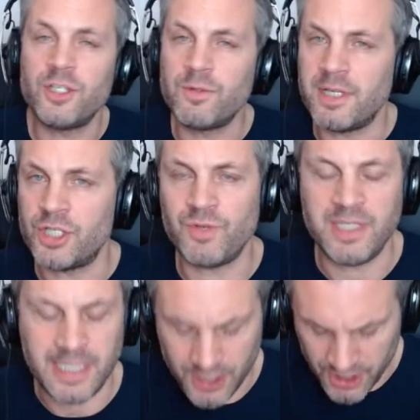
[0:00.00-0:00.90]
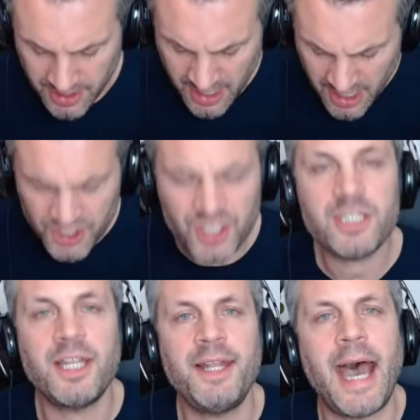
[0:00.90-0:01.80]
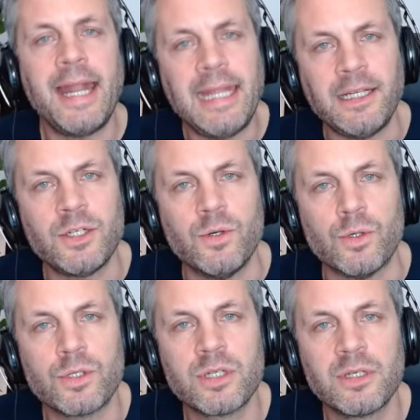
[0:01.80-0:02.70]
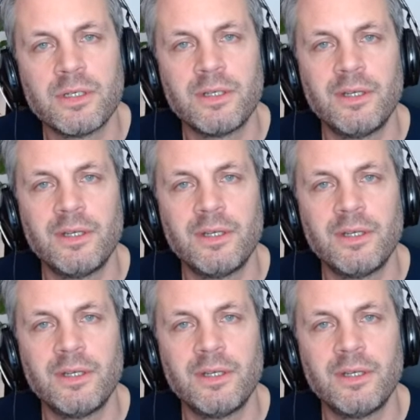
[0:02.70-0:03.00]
to do with history teaching, just an anecdote,